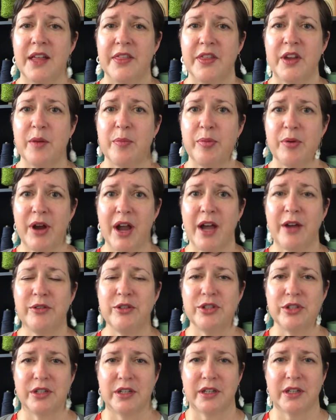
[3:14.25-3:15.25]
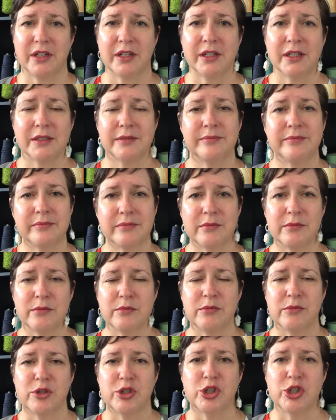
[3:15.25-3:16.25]
They're proud to
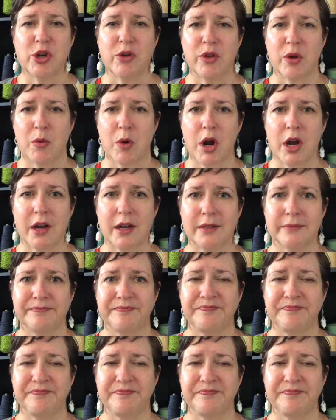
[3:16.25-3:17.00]
show their work.